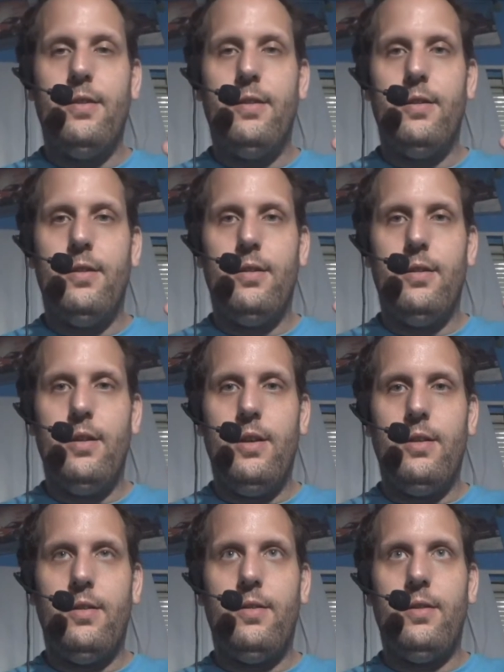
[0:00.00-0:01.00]

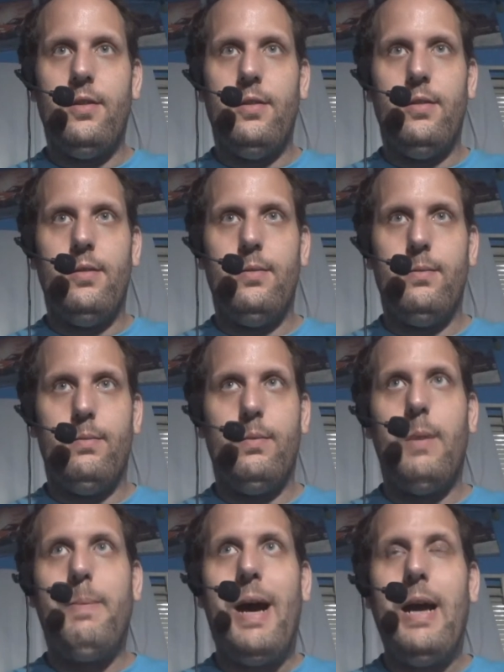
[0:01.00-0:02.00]
it's a
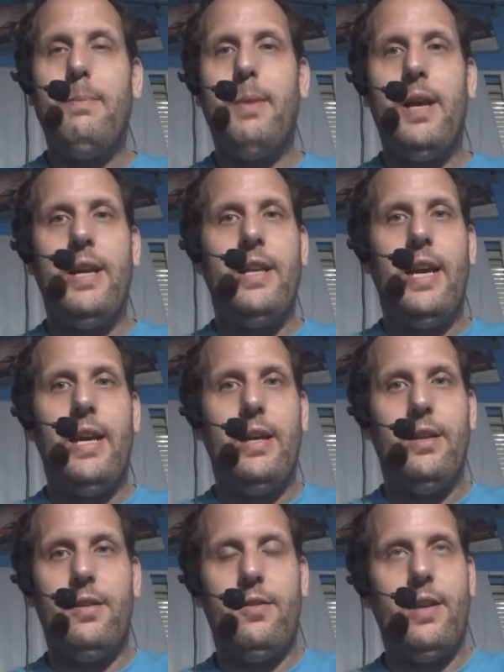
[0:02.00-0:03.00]
pipeline that's
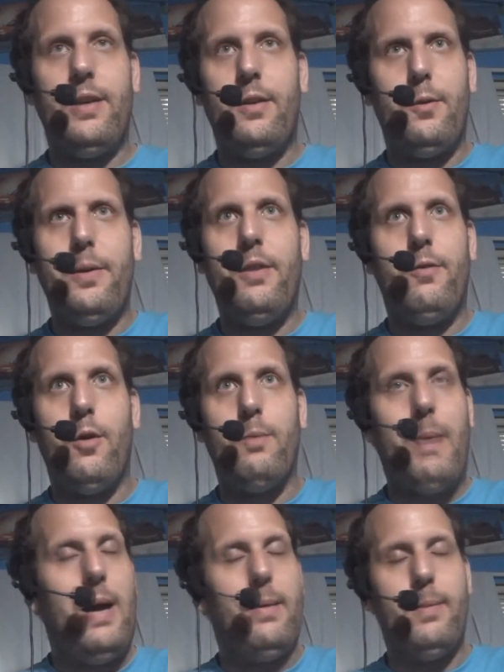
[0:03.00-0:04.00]
like 3 or 4
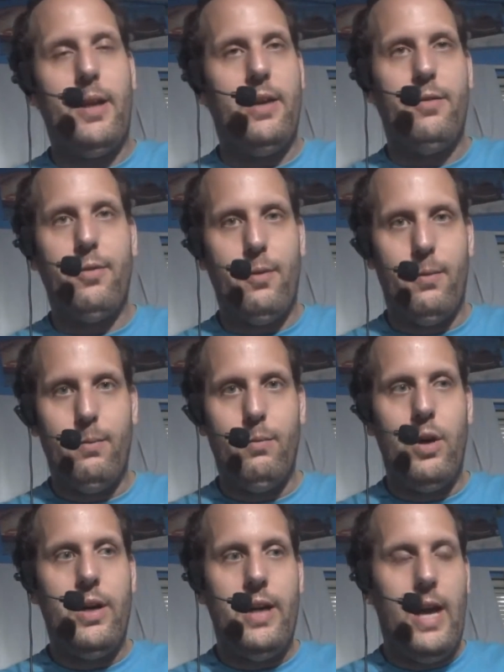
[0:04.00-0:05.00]
pipelines from what
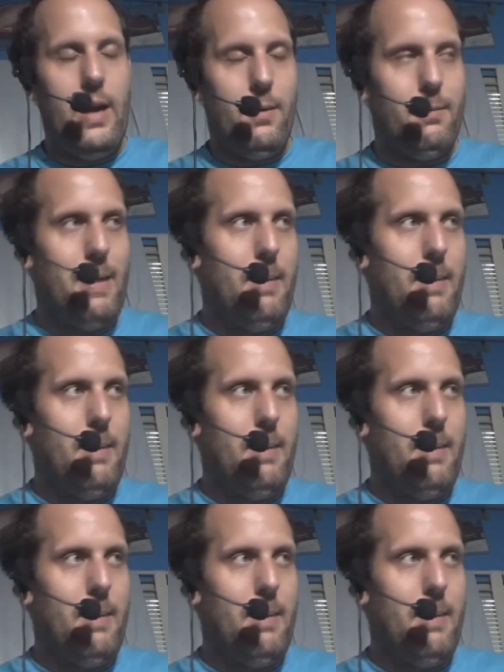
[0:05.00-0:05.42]
I remember.